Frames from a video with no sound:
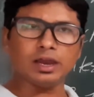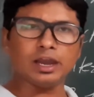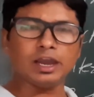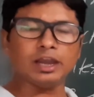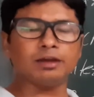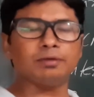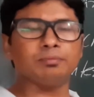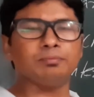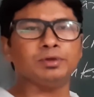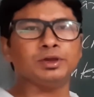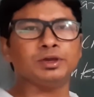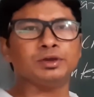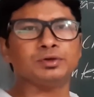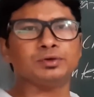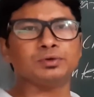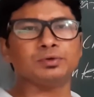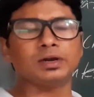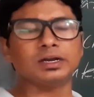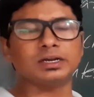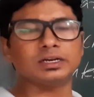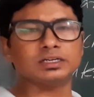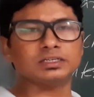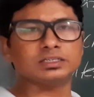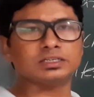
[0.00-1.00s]
and make
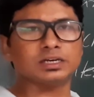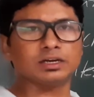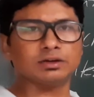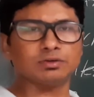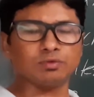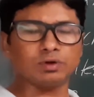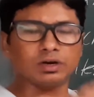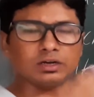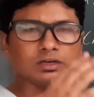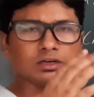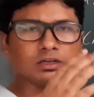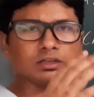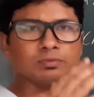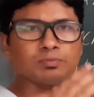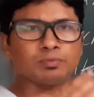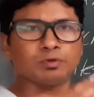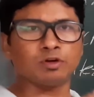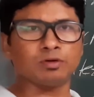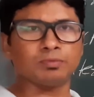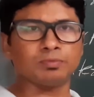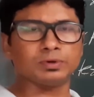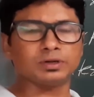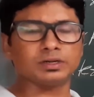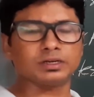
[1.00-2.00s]
you understand what are the
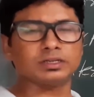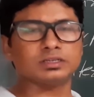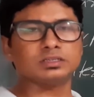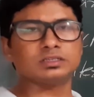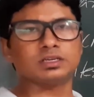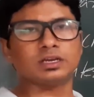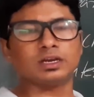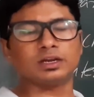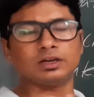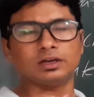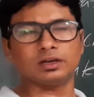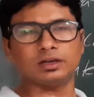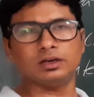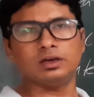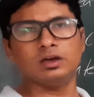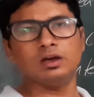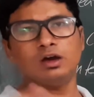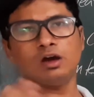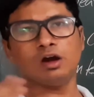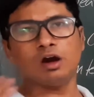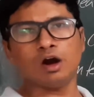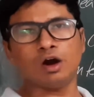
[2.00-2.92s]
properties and